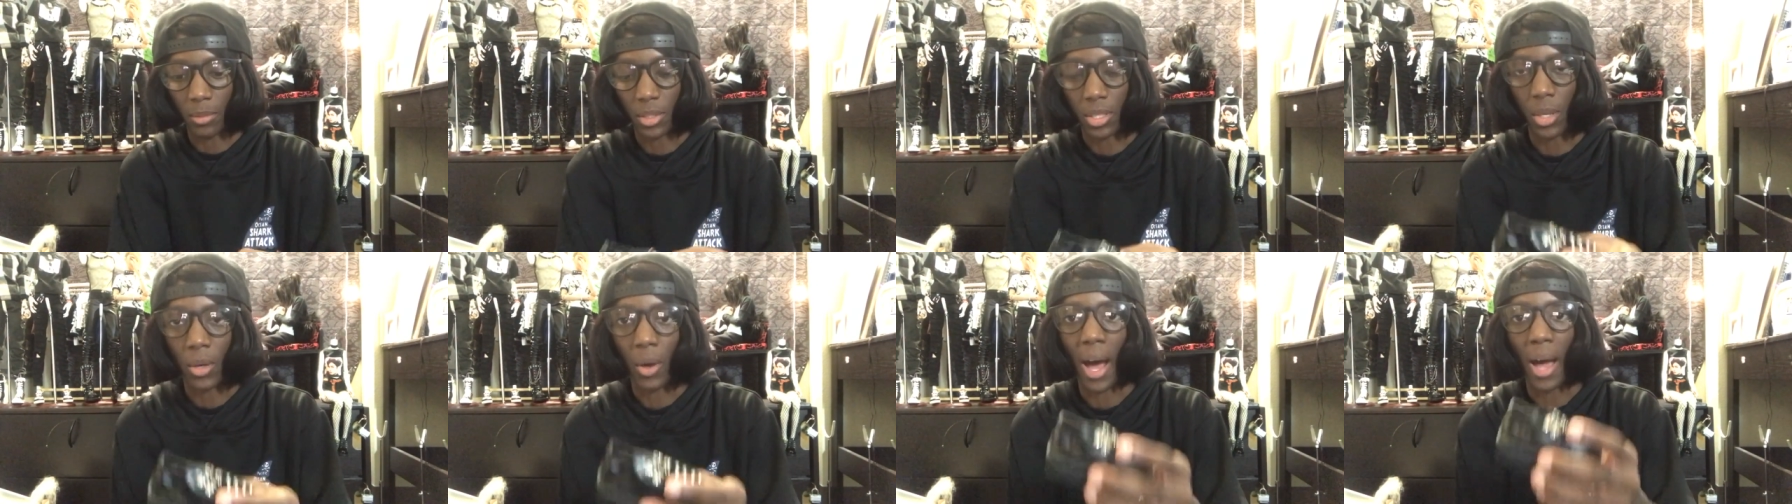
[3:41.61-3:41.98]

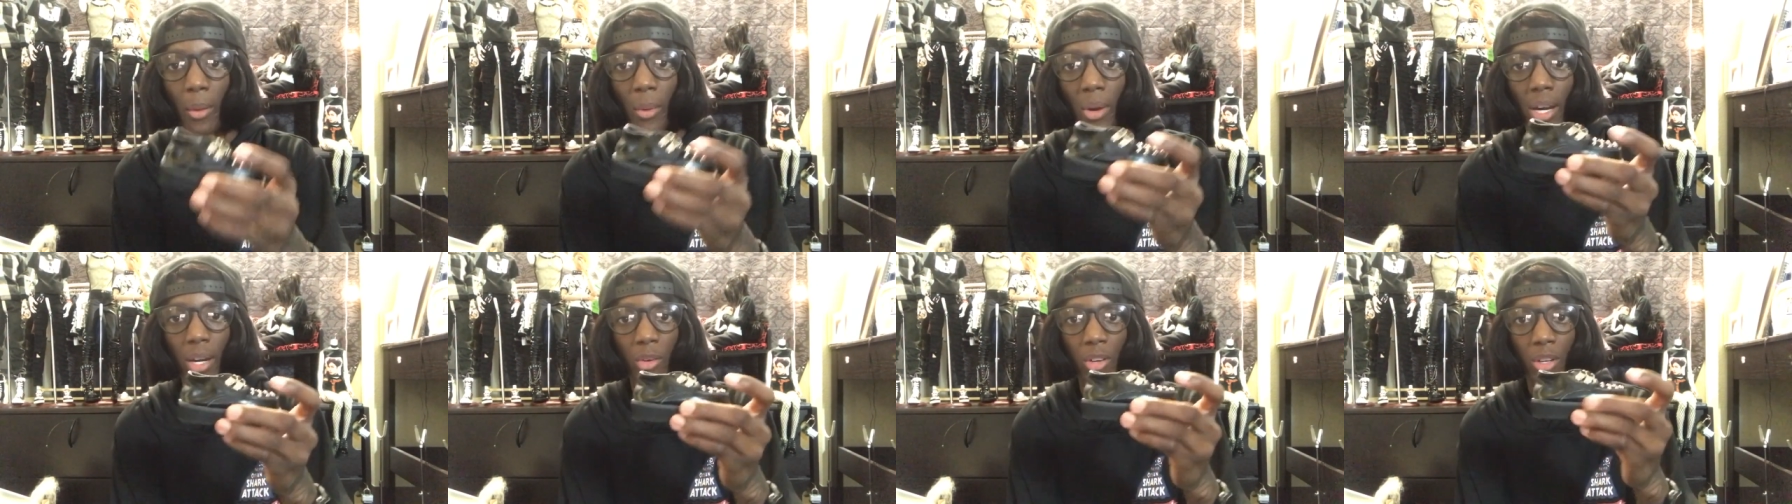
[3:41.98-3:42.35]
So I
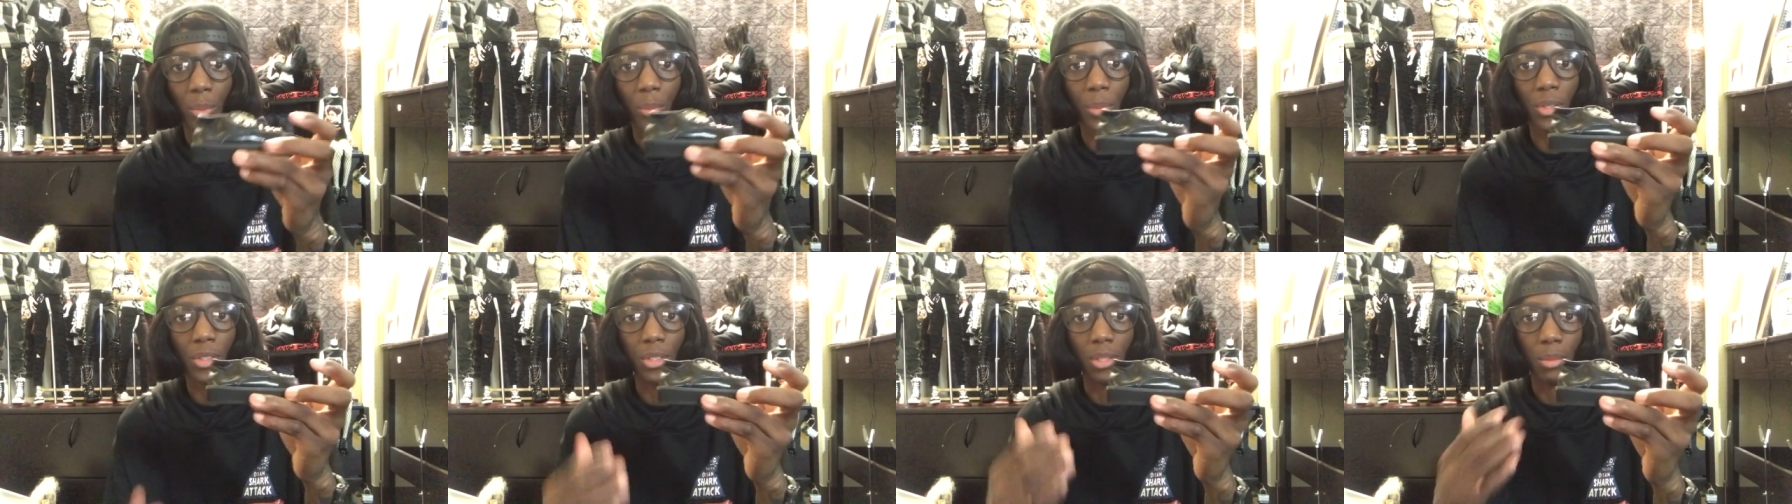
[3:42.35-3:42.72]
wear
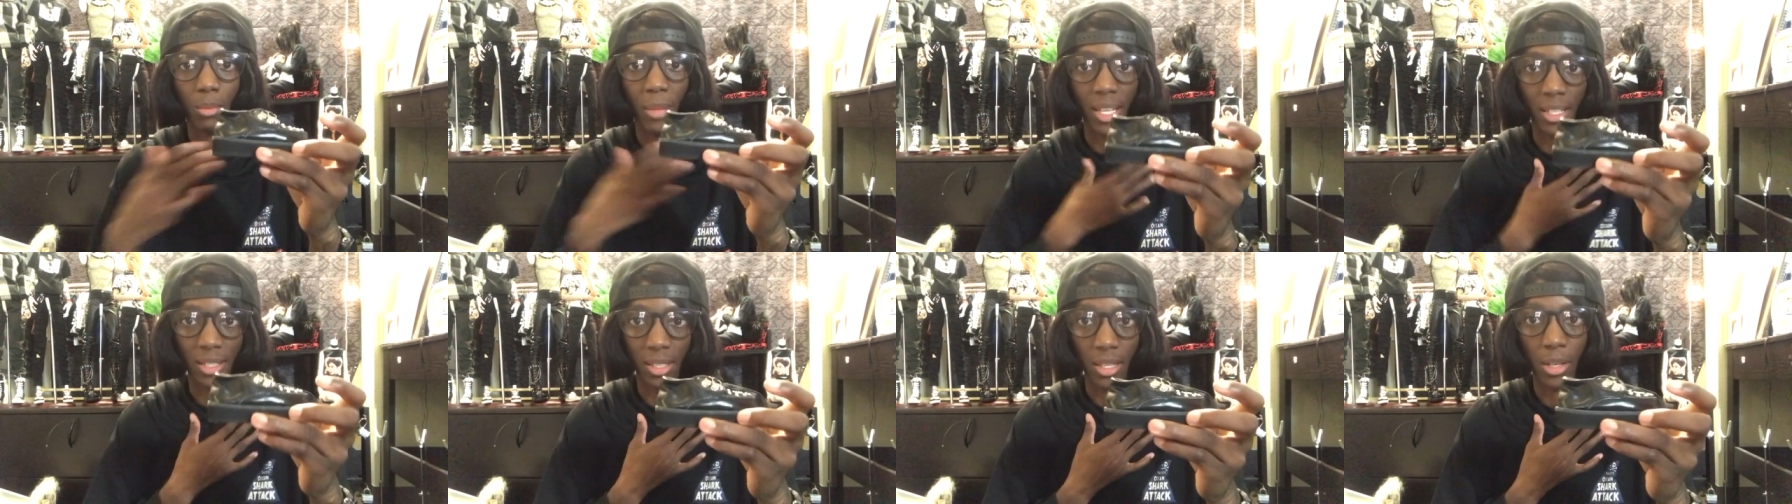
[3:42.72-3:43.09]
creepers
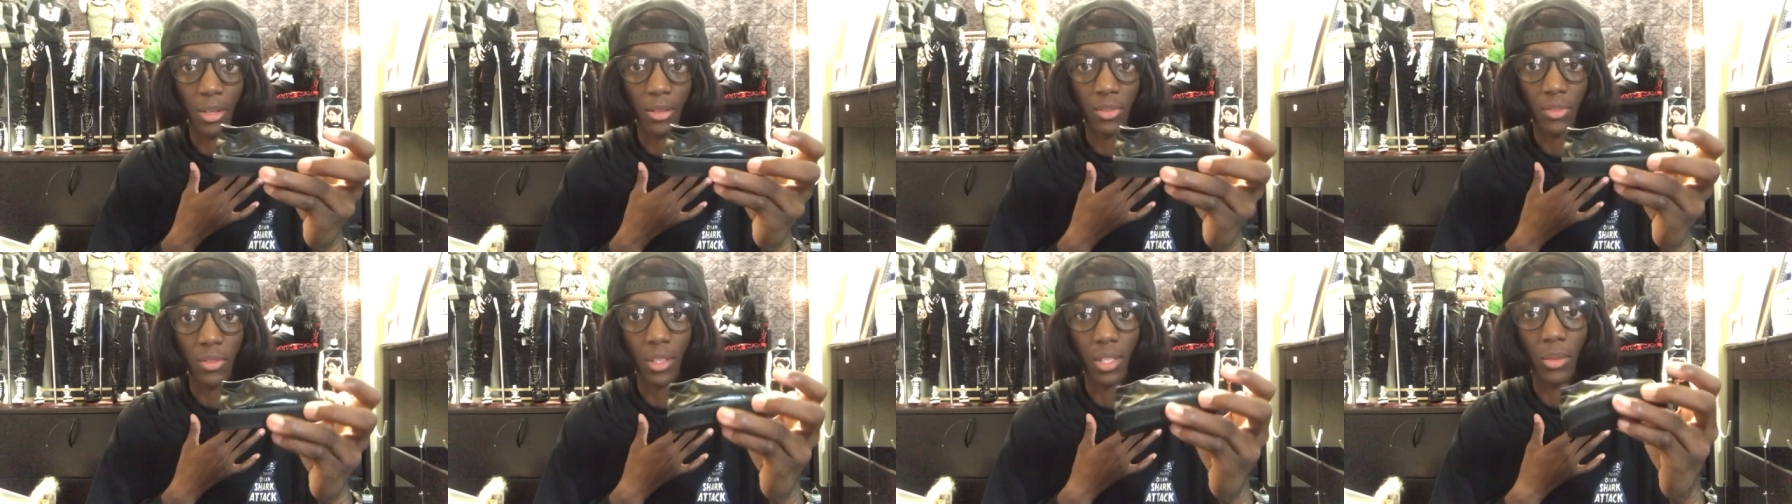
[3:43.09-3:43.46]

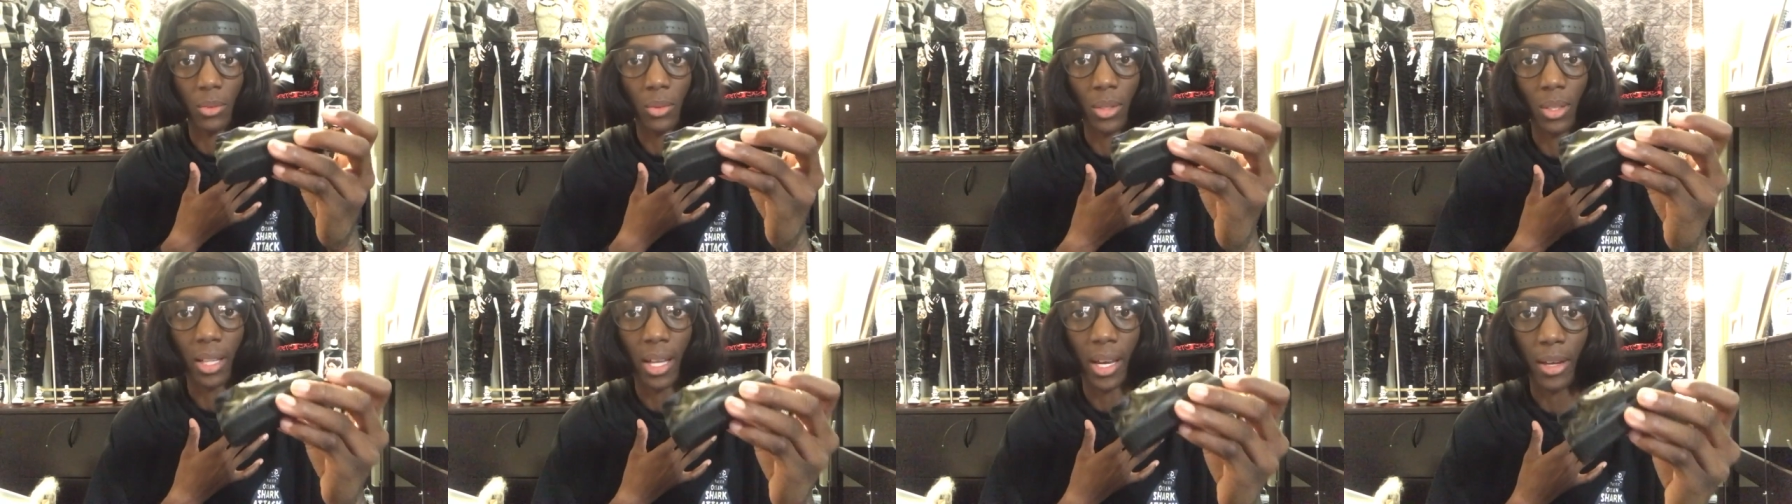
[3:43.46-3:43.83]
myself in
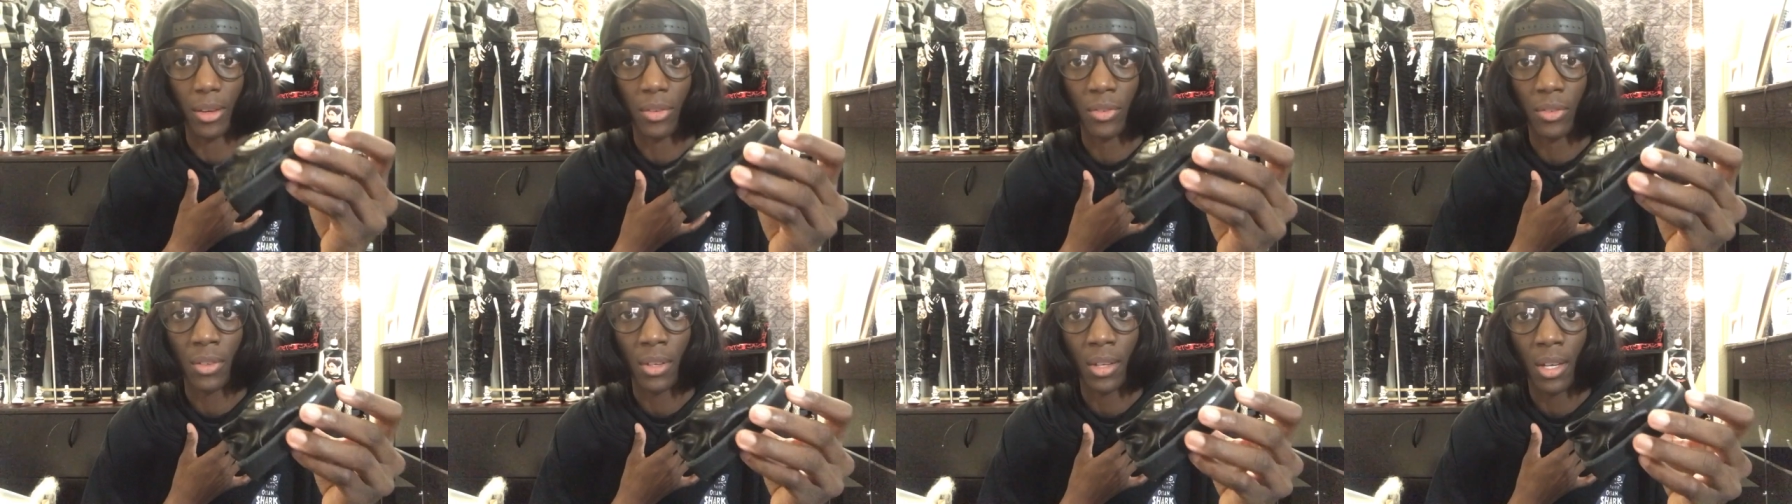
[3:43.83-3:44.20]
real
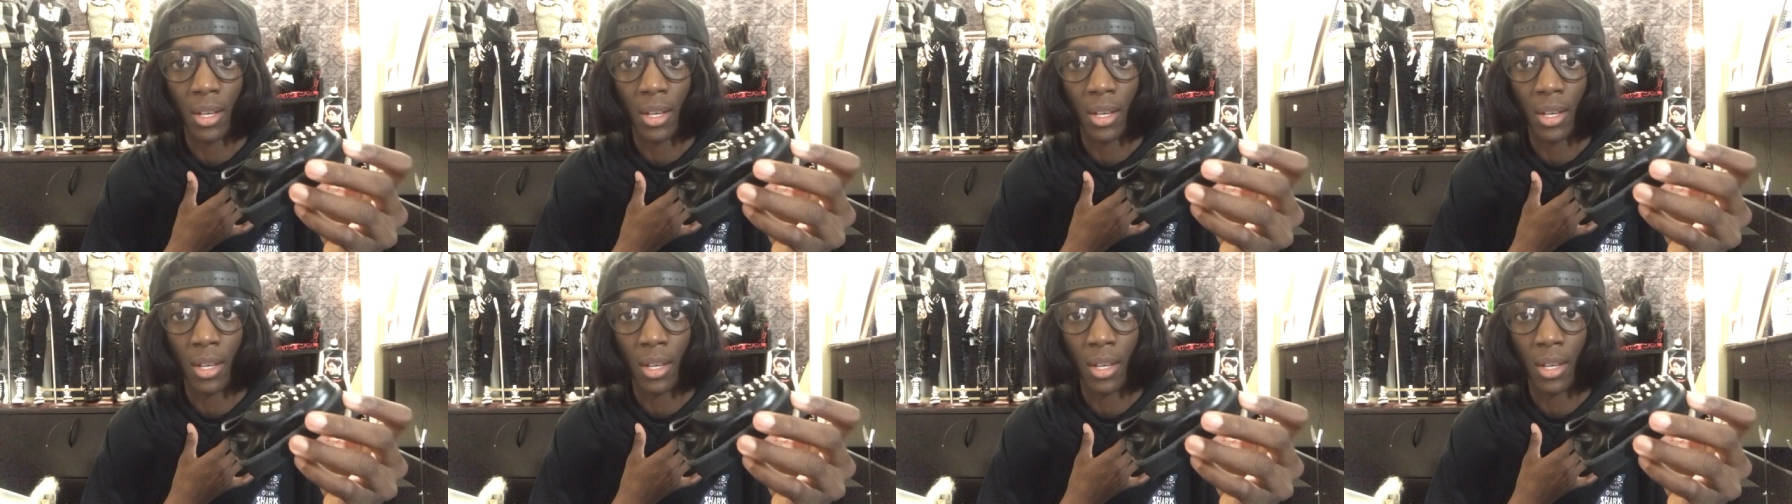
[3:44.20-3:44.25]
life,